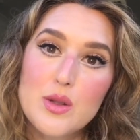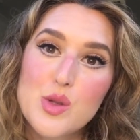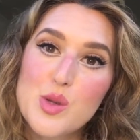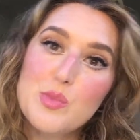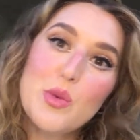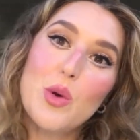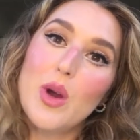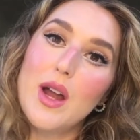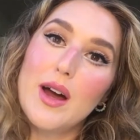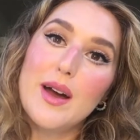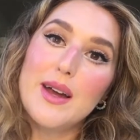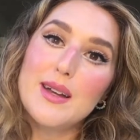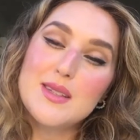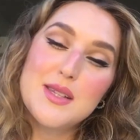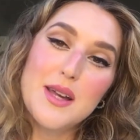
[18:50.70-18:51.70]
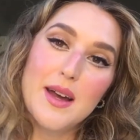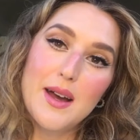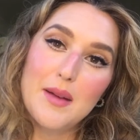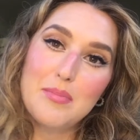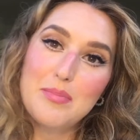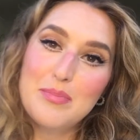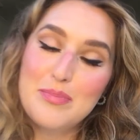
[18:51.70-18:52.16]
small eye
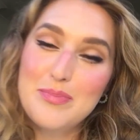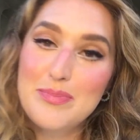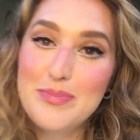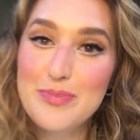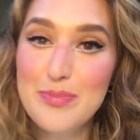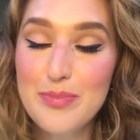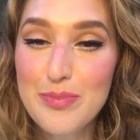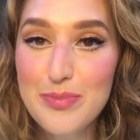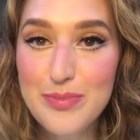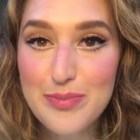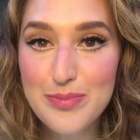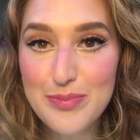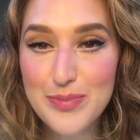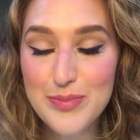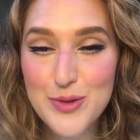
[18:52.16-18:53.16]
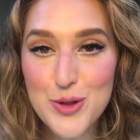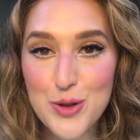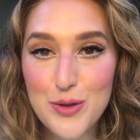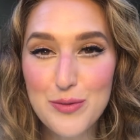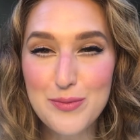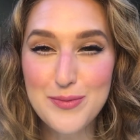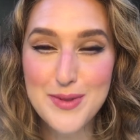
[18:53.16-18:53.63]
to sort
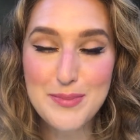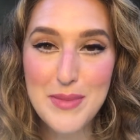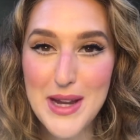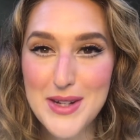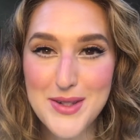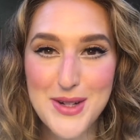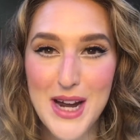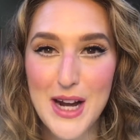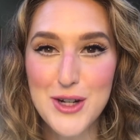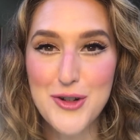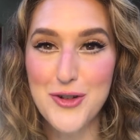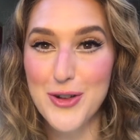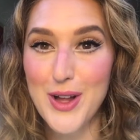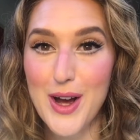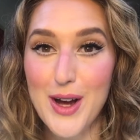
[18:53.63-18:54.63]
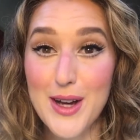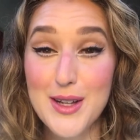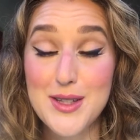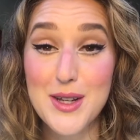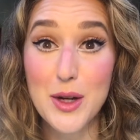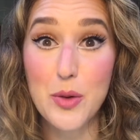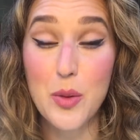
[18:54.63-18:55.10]
of mid-natural eye
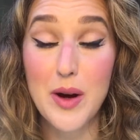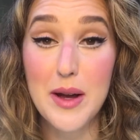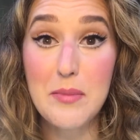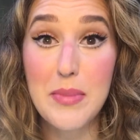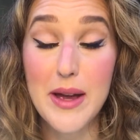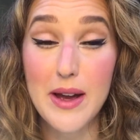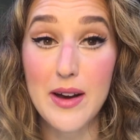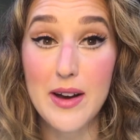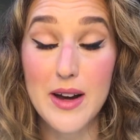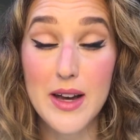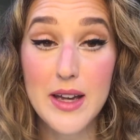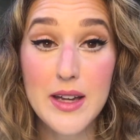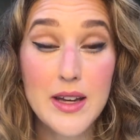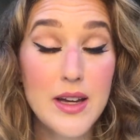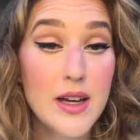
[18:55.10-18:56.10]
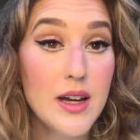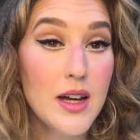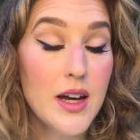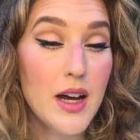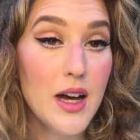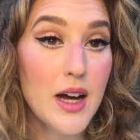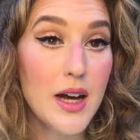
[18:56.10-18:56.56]
to quite big eye.
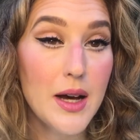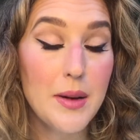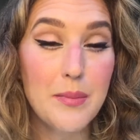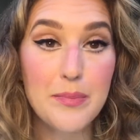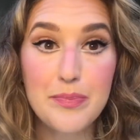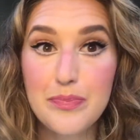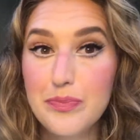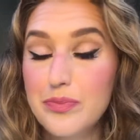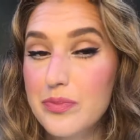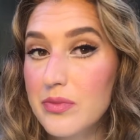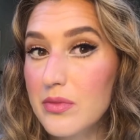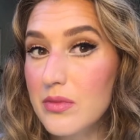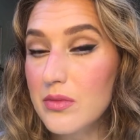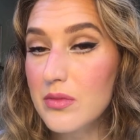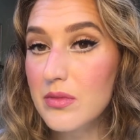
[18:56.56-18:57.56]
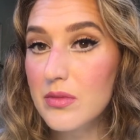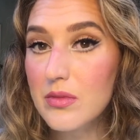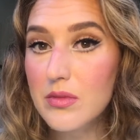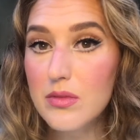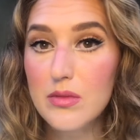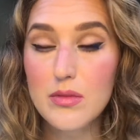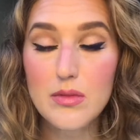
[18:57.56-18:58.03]

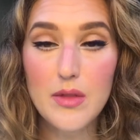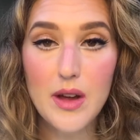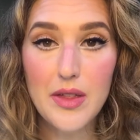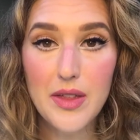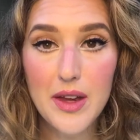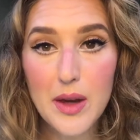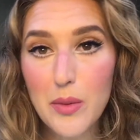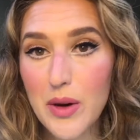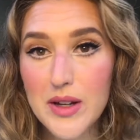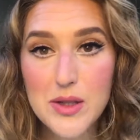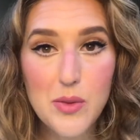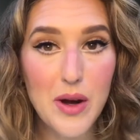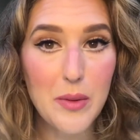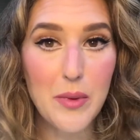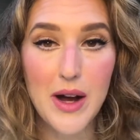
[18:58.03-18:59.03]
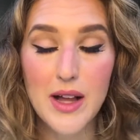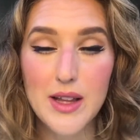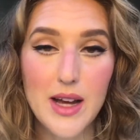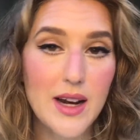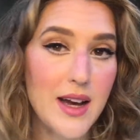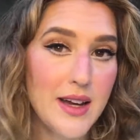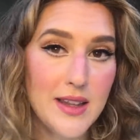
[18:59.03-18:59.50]
I think it works quite well.
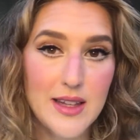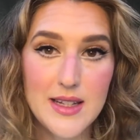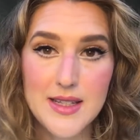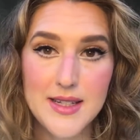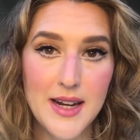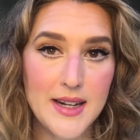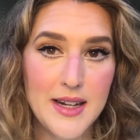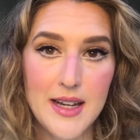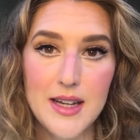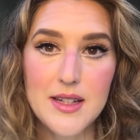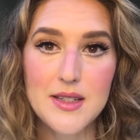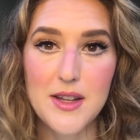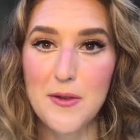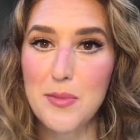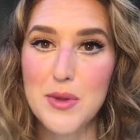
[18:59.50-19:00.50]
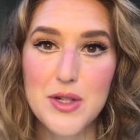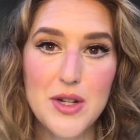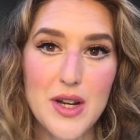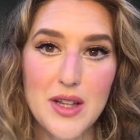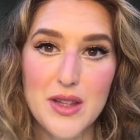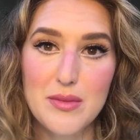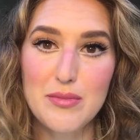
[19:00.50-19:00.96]
I like these techniques. I've been
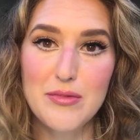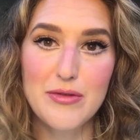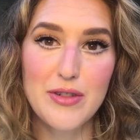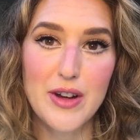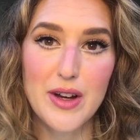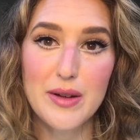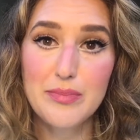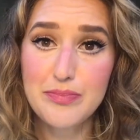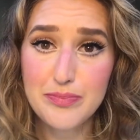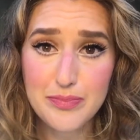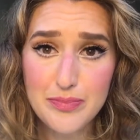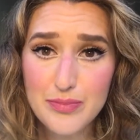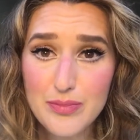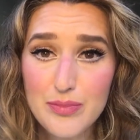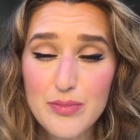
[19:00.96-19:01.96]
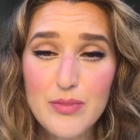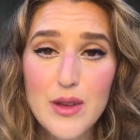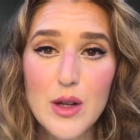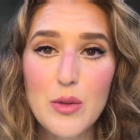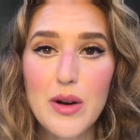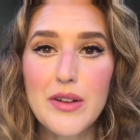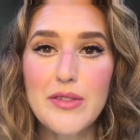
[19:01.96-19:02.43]
doing them for quite